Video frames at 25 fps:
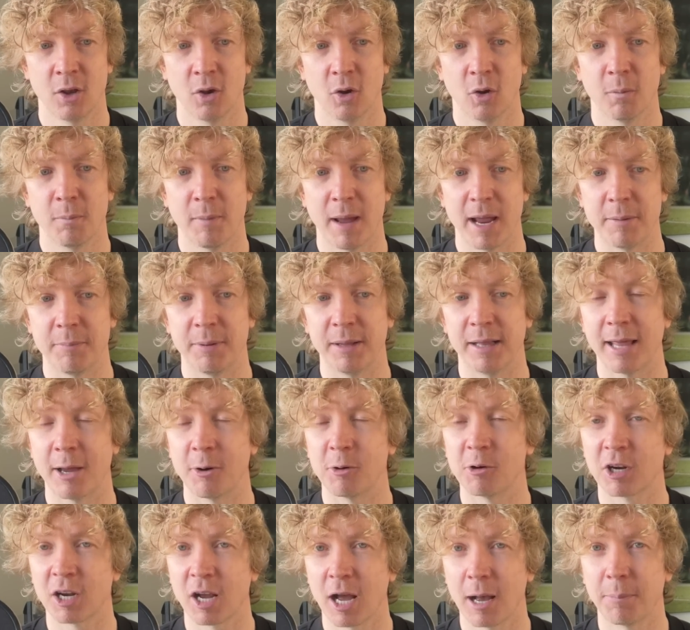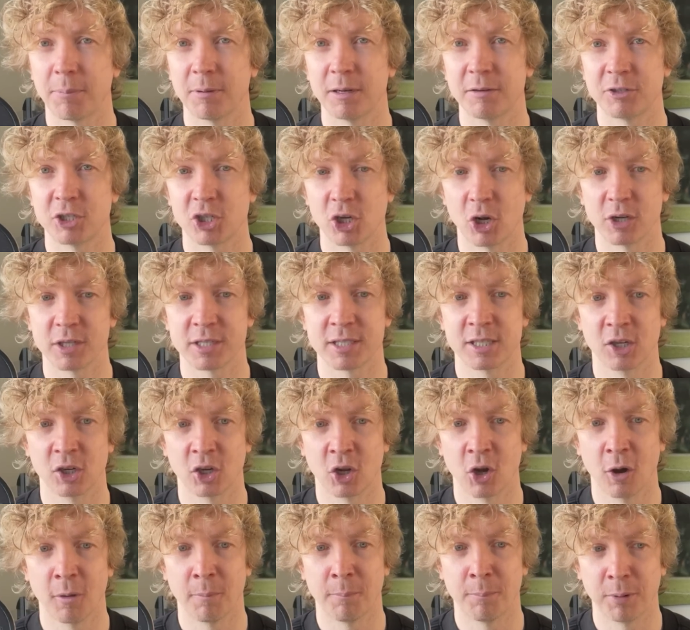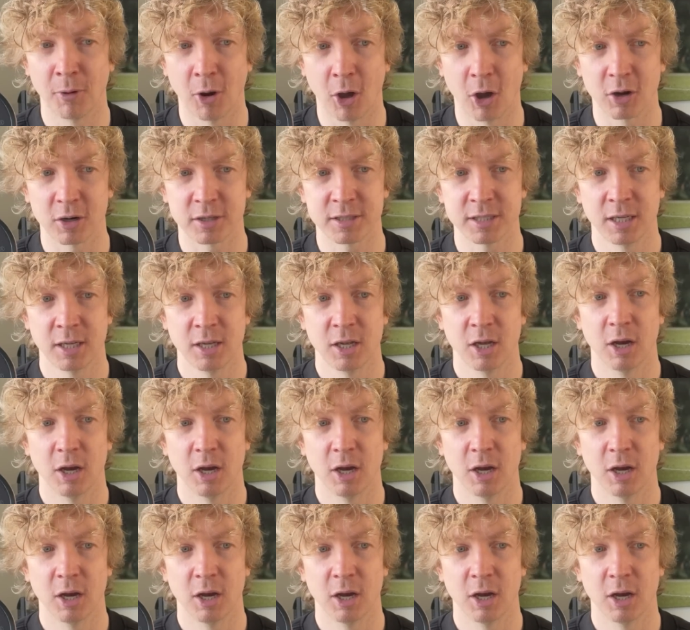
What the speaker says: or maybe there were a couple of shots that got blocked.